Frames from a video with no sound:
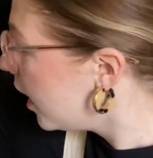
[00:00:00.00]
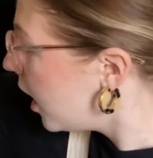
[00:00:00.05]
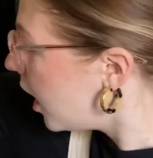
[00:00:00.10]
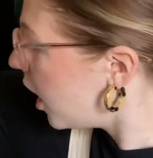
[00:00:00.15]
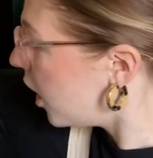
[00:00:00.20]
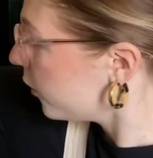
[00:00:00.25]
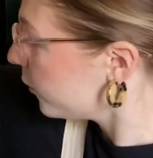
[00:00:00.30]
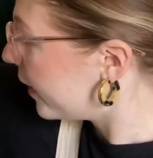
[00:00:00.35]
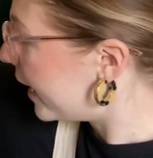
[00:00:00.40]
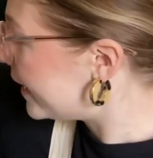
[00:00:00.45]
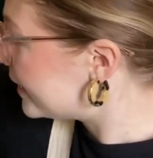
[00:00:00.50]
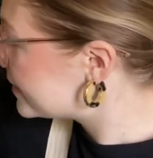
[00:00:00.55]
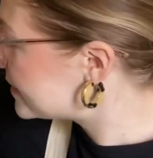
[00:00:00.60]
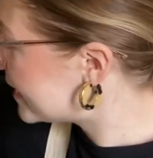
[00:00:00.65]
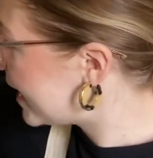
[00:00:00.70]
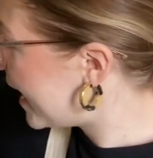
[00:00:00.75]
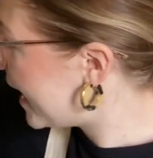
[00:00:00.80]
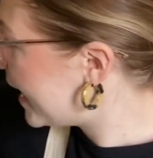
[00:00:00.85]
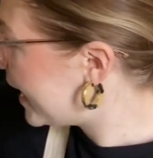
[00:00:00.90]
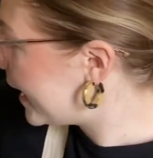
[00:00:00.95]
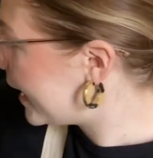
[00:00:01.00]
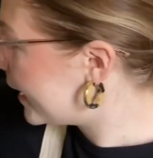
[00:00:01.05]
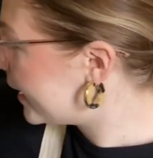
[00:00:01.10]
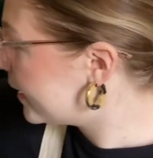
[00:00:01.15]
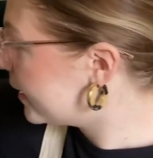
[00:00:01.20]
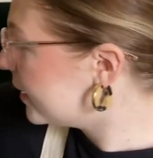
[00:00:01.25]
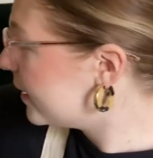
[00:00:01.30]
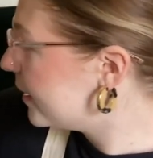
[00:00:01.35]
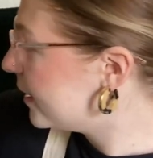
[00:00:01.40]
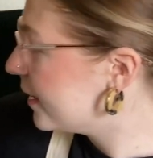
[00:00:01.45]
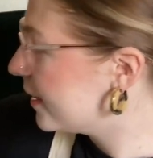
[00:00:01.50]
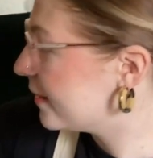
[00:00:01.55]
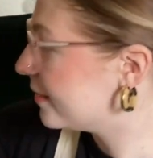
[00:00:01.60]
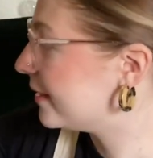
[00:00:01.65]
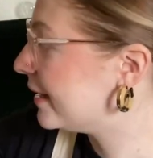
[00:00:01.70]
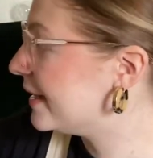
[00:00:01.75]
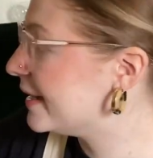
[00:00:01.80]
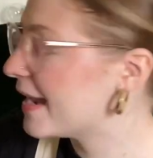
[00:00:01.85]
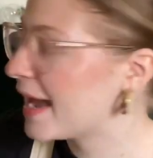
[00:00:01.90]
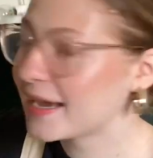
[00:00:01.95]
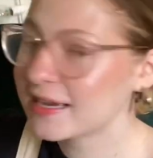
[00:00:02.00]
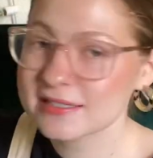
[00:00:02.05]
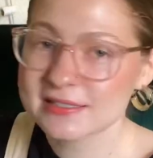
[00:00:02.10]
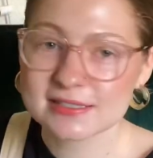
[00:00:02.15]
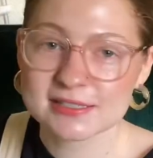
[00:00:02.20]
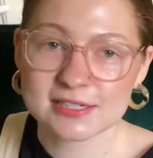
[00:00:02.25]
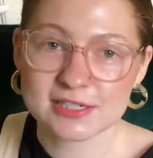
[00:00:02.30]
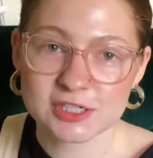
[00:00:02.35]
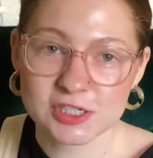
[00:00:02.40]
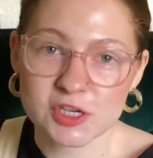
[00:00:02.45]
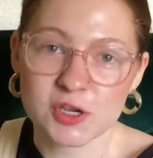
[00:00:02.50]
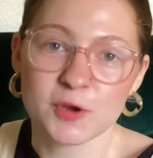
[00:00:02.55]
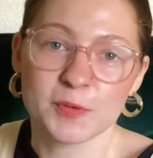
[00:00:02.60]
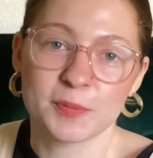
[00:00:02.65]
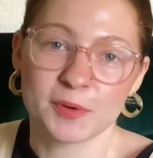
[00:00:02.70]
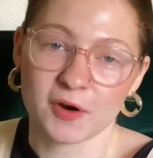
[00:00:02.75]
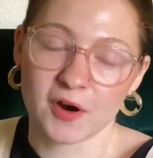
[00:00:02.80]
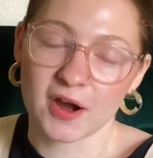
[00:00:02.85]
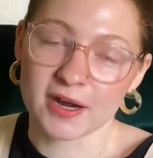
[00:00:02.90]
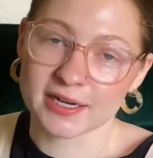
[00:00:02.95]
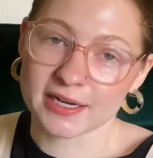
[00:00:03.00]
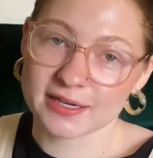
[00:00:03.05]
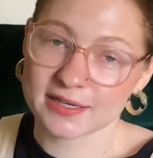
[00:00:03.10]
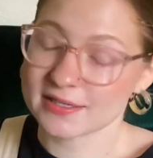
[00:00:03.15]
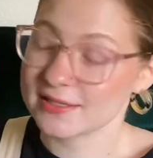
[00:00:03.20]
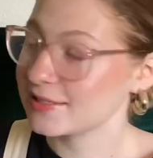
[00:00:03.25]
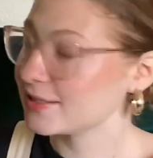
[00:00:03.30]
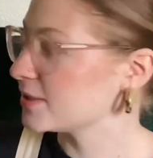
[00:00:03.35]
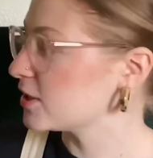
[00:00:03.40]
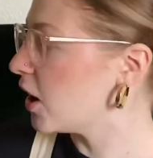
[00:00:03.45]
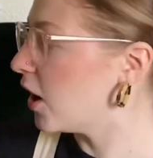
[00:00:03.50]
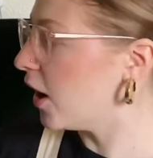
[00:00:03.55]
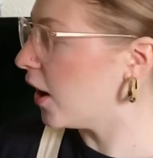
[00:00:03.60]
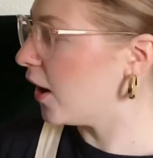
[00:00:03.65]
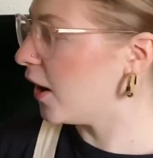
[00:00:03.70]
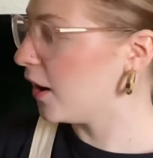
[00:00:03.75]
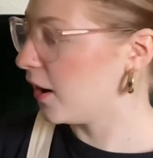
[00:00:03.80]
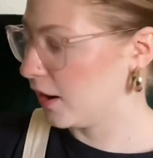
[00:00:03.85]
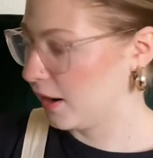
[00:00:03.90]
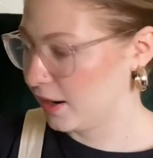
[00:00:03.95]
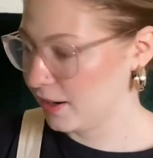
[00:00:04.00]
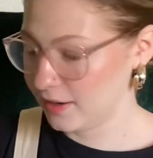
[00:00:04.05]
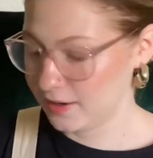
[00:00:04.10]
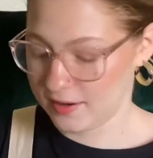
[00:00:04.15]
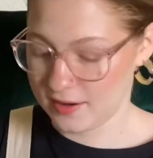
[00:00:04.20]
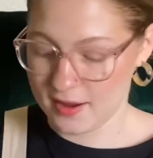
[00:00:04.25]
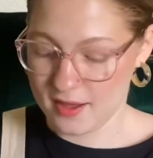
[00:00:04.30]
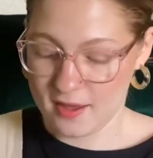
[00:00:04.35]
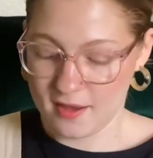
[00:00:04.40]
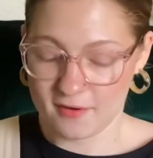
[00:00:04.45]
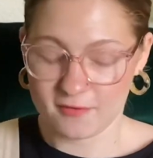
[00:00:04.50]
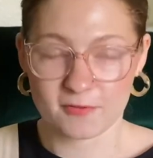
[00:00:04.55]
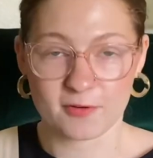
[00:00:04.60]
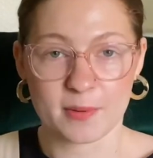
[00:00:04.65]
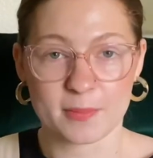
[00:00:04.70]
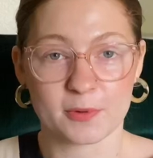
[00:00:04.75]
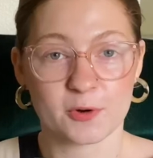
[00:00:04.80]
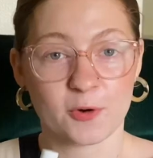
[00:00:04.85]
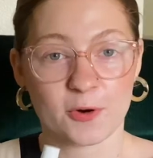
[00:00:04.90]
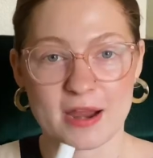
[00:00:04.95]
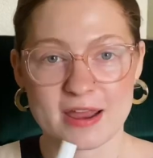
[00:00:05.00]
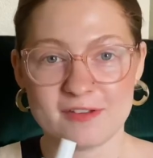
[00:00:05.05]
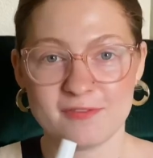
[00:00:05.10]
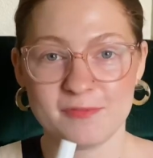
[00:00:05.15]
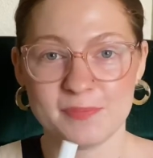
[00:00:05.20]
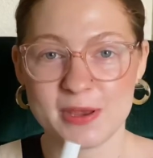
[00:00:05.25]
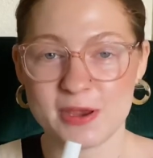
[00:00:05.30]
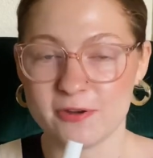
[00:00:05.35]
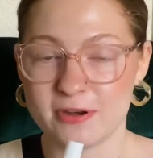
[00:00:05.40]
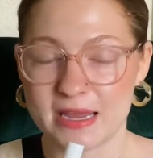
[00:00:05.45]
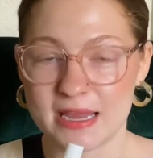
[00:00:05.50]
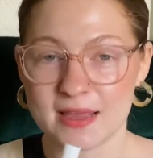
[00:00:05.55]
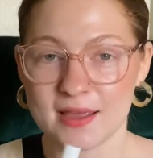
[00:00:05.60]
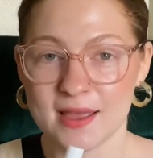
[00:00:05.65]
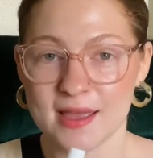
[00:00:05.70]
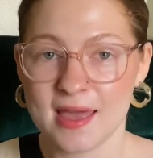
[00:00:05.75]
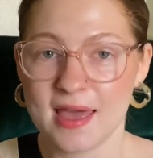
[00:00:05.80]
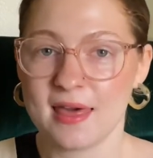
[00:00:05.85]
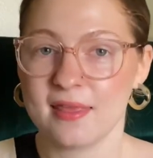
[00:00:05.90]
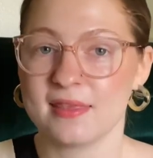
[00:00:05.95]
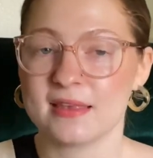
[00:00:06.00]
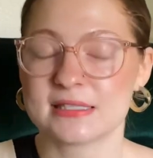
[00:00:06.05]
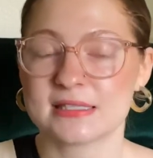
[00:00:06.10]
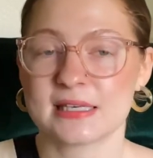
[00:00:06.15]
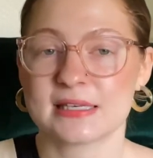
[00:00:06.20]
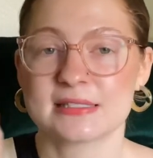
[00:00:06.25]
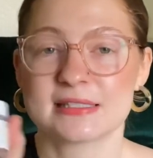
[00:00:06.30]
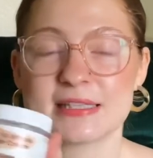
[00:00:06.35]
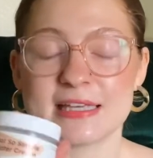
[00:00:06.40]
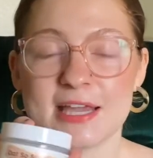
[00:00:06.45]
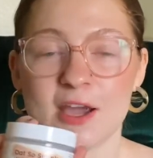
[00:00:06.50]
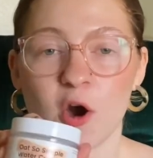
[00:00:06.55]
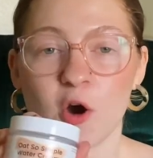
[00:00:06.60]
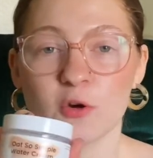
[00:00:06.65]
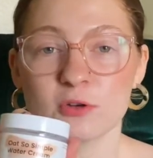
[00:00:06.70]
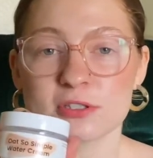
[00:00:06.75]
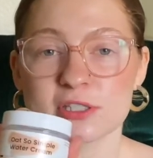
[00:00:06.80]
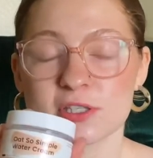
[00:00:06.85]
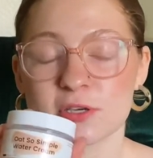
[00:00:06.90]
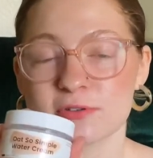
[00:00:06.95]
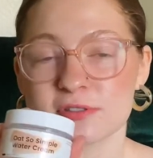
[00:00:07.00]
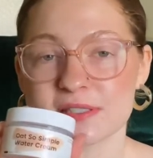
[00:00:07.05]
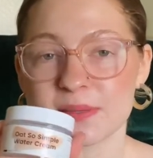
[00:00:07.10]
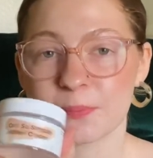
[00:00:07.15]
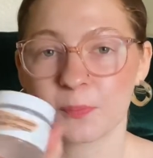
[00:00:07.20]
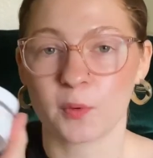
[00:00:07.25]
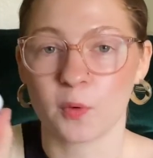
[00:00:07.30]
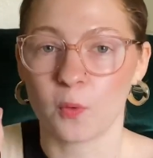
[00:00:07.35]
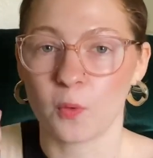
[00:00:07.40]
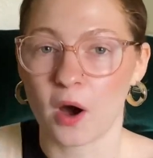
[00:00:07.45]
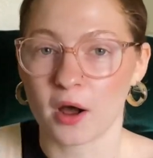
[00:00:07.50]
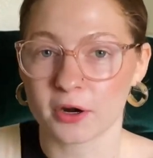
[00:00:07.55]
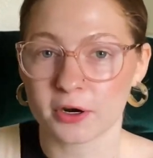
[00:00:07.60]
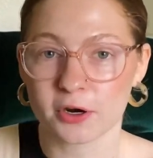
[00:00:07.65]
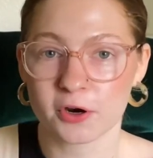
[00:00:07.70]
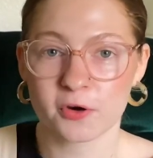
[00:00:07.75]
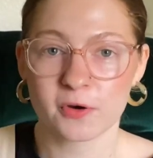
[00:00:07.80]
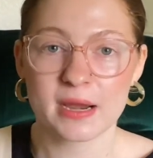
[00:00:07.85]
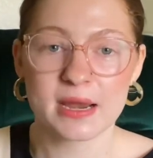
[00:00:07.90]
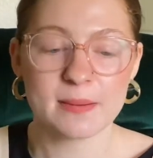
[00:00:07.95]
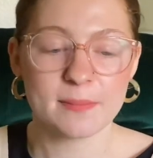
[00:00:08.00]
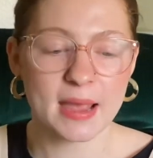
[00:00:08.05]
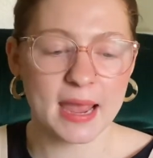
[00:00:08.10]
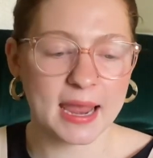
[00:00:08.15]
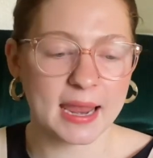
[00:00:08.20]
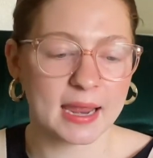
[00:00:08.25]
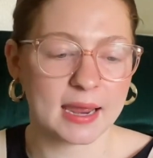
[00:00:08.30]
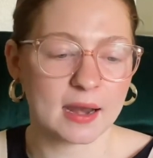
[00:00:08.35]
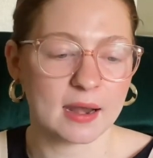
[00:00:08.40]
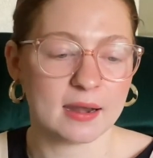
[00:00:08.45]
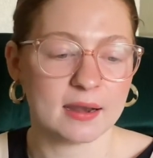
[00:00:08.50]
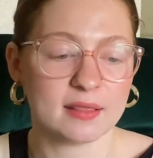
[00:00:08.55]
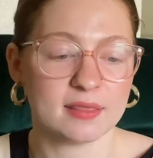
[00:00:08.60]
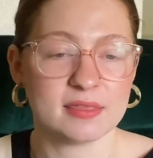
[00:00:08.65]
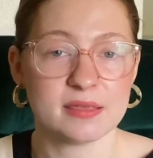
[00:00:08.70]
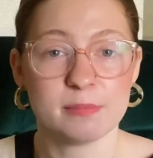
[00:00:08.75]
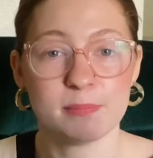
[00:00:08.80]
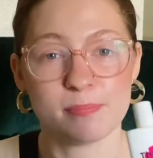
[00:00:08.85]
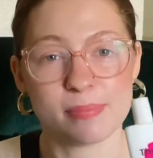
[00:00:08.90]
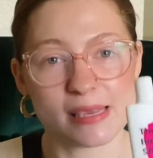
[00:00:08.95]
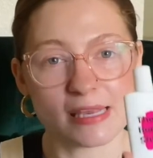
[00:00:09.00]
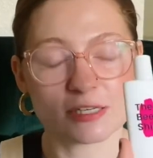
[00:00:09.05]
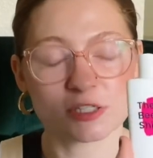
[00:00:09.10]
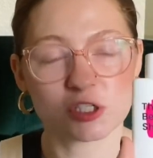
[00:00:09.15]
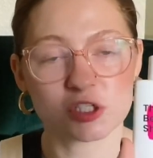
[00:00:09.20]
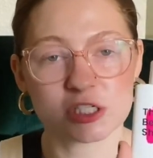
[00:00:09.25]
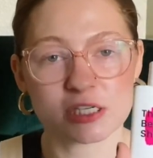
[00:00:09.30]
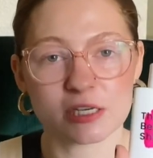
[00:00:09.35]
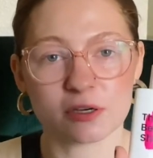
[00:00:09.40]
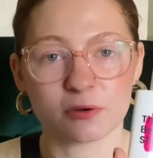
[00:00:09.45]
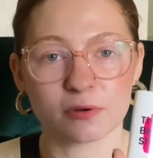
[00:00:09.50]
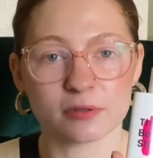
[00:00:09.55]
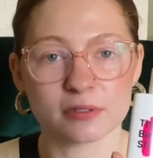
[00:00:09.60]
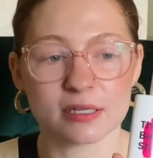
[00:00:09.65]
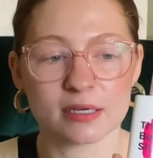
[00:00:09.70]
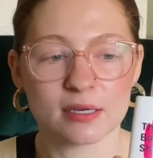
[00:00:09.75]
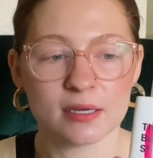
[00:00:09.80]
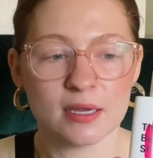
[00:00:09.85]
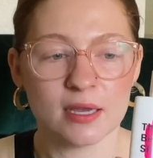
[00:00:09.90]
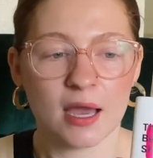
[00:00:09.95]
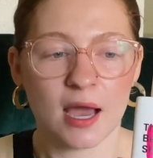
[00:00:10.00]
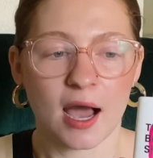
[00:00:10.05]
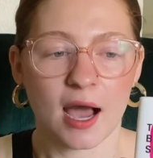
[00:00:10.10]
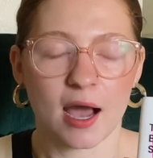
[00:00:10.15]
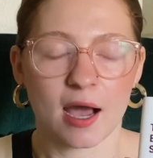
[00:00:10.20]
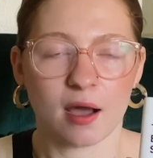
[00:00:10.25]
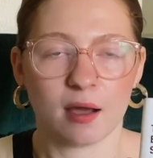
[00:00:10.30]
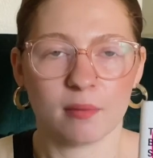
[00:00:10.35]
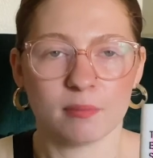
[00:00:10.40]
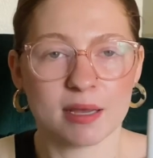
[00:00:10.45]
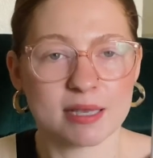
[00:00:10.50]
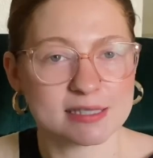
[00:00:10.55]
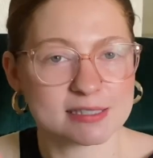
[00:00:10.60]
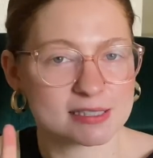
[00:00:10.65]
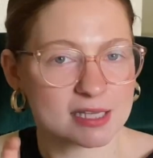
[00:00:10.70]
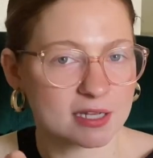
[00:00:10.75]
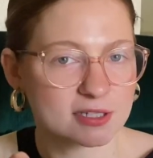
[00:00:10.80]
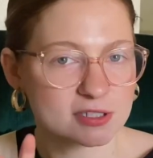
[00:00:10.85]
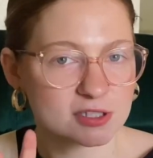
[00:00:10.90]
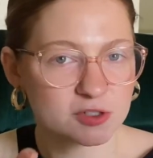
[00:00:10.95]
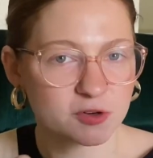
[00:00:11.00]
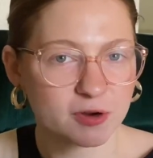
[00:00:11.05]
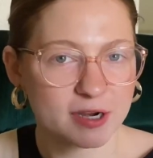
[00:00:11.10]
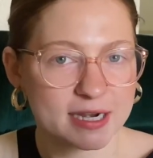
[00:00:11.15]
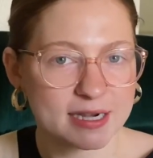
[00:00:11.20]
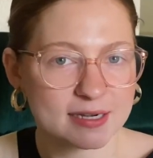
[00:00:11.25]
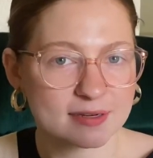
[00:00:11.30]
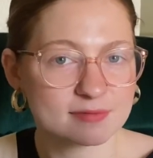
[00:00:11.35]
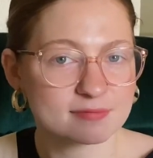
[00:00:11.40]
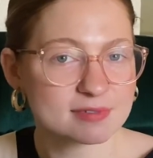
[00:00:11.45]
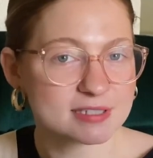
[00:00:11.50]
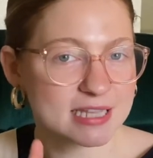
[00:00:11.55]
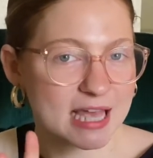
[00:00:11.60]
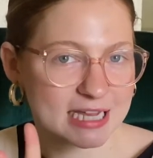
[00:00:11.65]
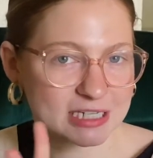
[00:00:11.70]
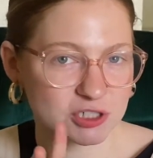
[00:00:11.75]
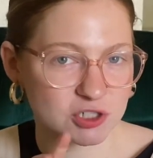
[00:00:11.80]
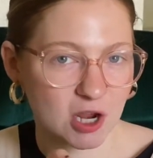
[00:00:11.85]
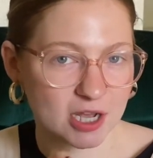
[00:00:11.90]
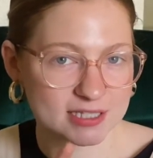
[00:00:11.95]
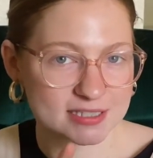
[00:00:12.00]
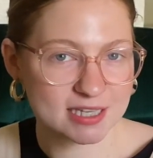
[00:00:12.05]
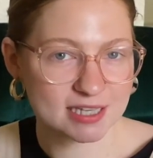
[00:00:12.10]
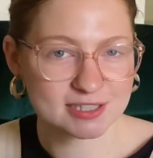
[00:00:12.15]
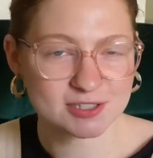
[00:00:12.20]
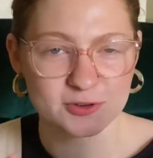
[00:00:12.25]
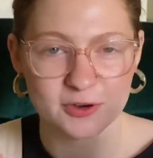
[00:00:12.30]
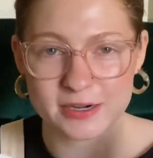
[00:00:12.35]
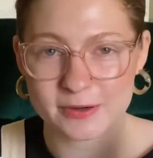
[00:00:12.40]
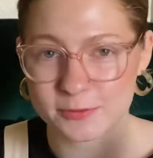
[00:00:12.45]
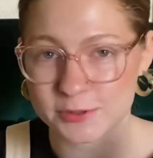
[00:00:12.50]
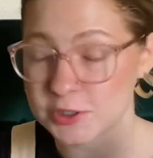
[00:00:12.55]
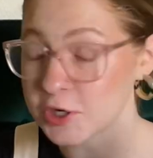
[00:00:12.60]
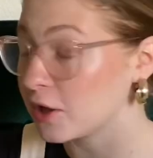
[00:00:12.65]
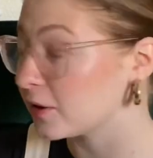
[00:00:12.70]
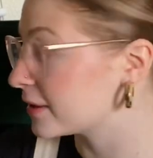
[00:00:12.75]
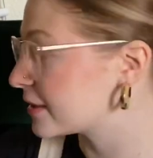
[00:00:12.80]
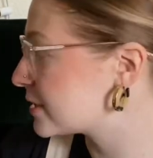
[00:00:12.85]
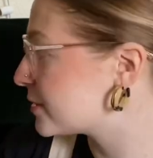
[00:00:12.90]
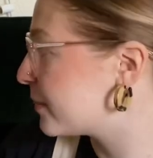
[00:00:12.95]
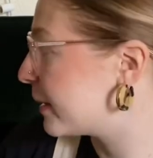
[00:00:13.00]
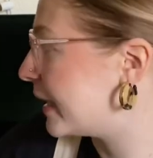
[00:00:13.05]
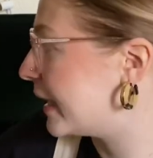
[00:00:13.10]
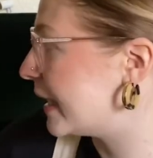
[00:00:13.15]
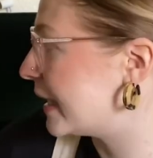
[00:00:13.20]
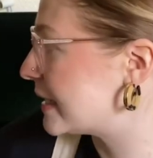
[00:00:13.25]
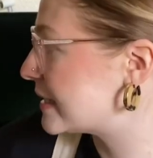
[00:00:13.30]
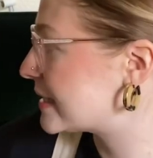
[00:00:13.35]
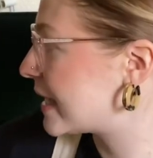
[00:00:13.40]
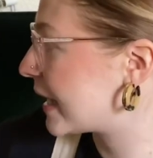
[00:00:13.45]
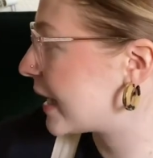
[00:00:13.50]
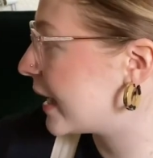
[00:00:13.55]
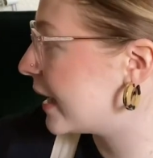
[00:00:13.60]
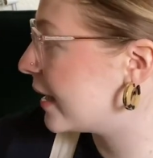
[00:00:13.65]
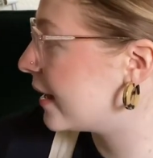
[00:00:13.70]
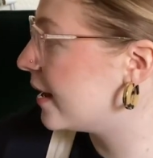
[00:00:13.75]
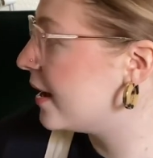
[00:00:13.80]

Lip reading: All right, and the next two products are from Krave Beauty. This is the Oat So Simple Water Cream and the Beet Shield sunscreen slash not sunscreen, which I'll explain in a second.